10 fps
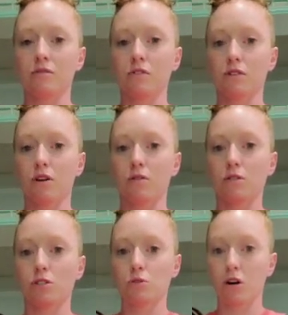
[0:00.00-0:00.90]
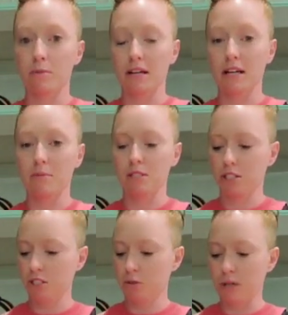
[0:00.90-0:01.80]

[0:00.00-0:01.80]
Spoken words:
to go to strongman competitions.